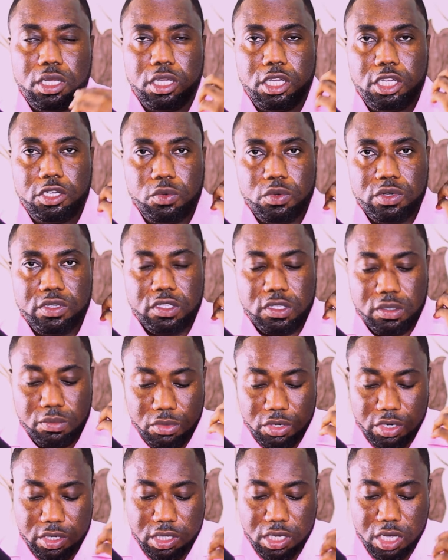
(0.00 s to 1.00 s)
It will
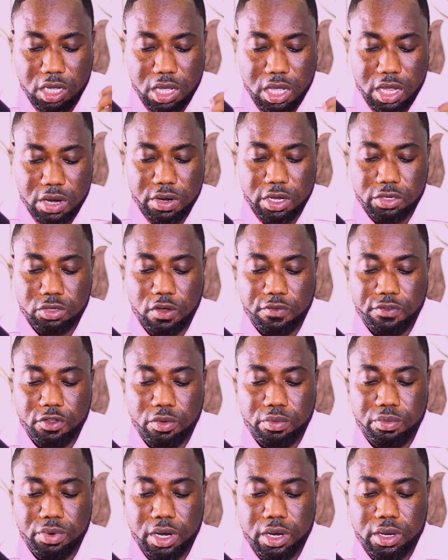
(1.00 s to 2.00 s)
stimulate areas of
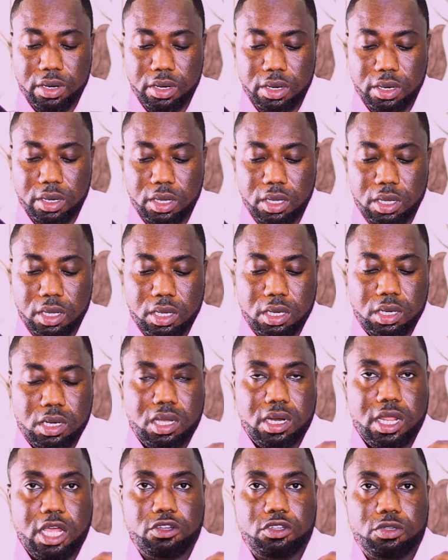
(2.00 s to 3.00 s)
your brain
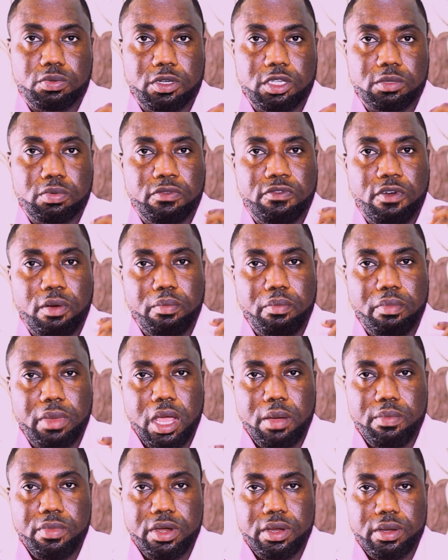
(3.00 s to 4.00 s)
that are responsible for
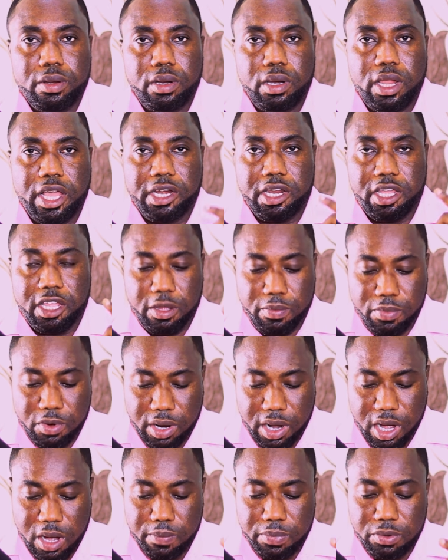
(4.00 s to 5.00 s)
memory, like the
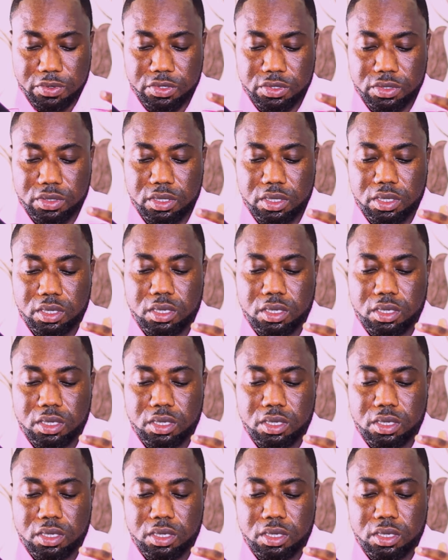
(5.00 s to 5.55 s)
hippocampus.